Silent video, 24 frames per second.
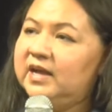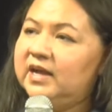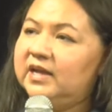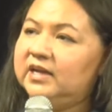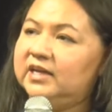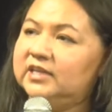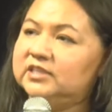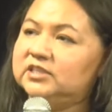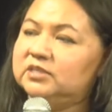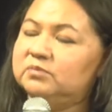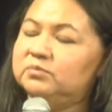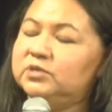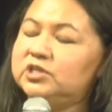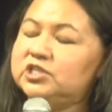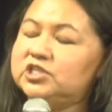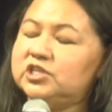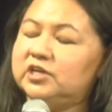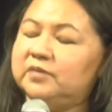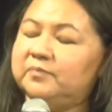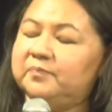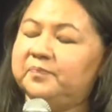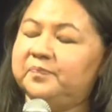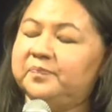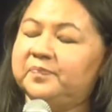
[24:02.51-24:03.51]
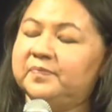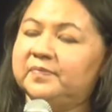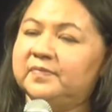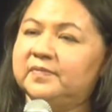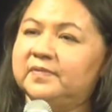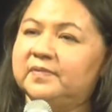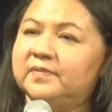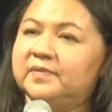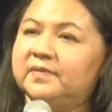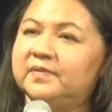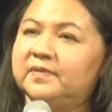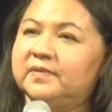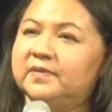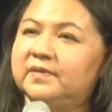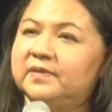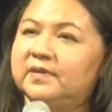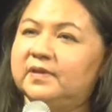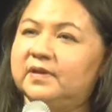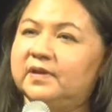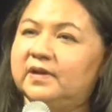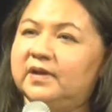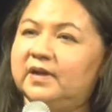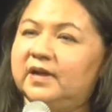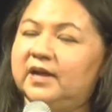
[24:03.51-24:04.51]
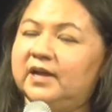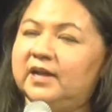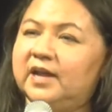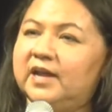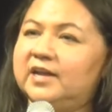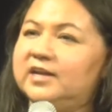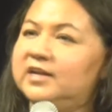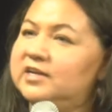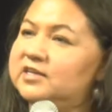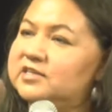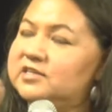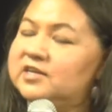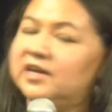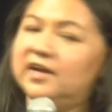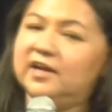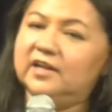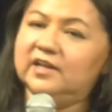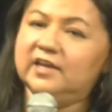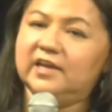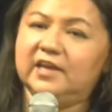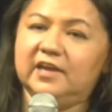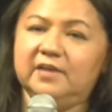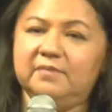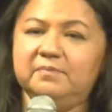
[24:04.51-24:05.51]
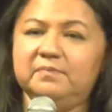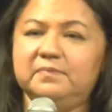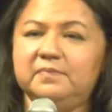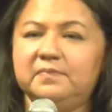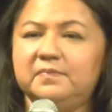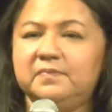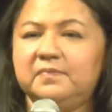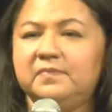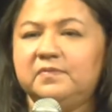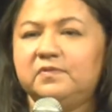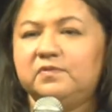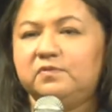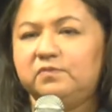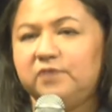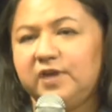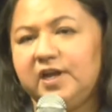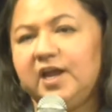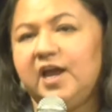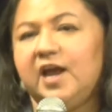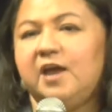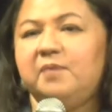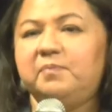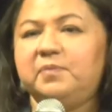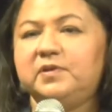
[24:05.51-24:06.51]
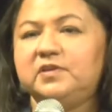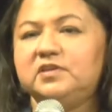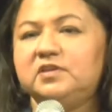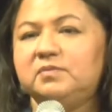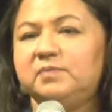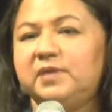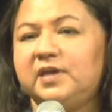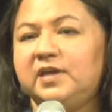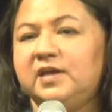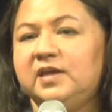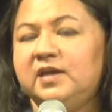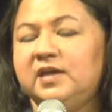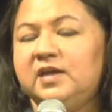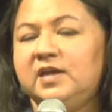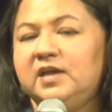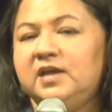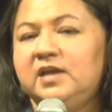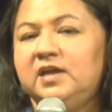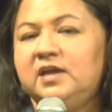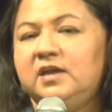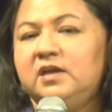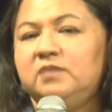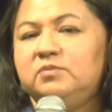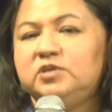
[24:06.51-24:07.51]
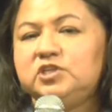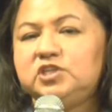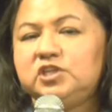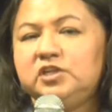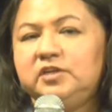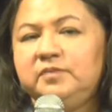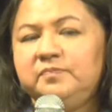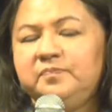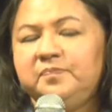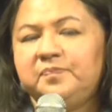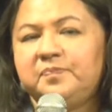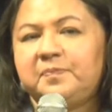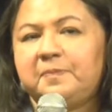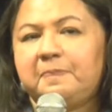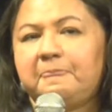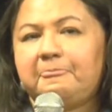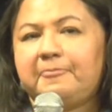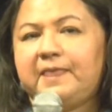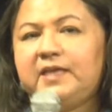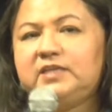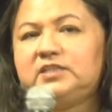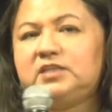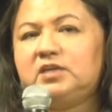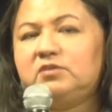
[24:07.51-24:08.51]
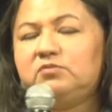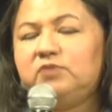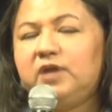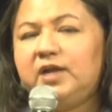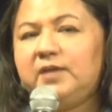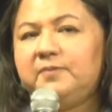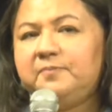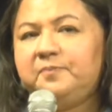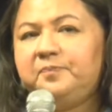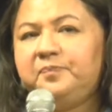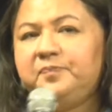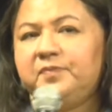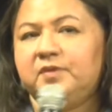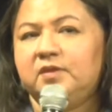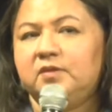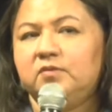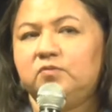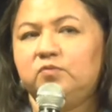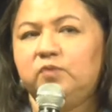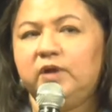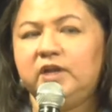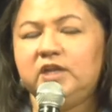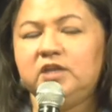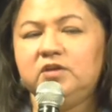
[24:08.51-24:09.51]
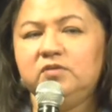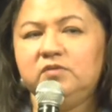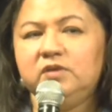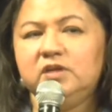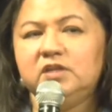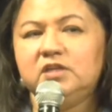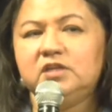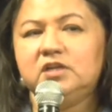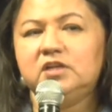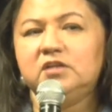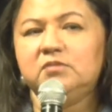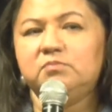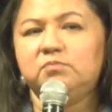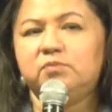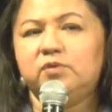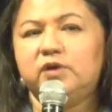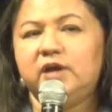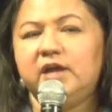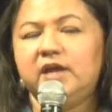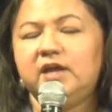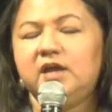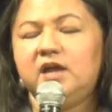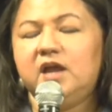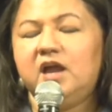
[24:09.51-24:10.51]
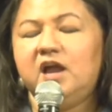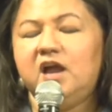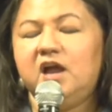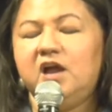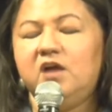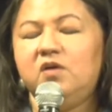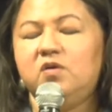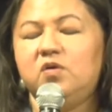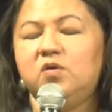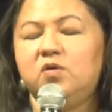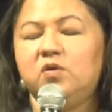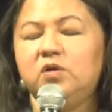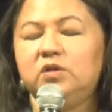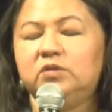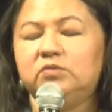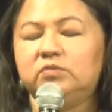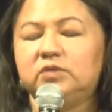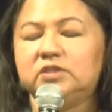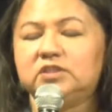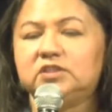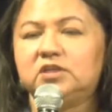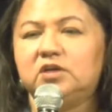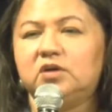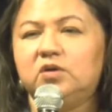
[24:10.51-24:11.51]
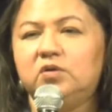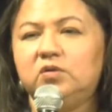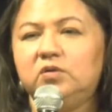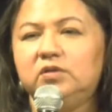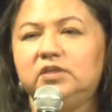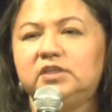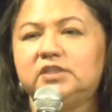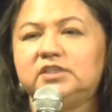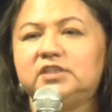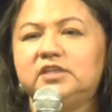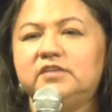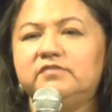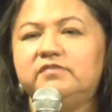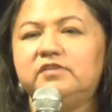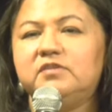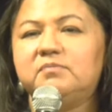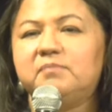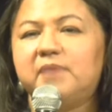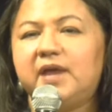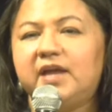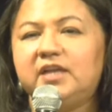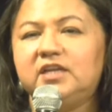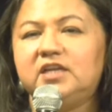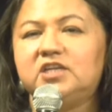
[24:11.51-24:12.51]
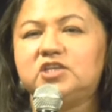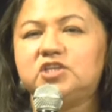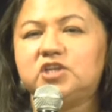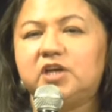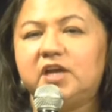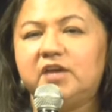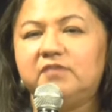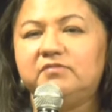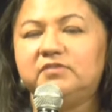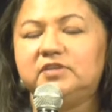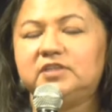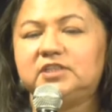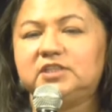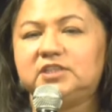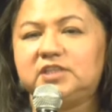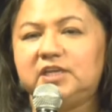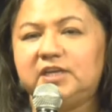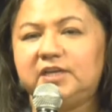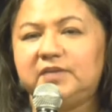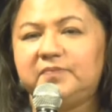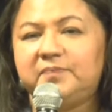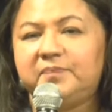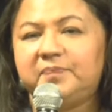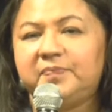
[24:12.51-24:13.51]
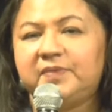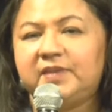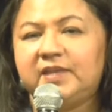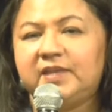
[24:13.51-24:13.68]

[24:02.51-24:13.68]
And I said, Mushab. And I didn't tell him what happened to me. Mushab, he said, what? When you were a little boy, how old was the oldest living man that you ever seen?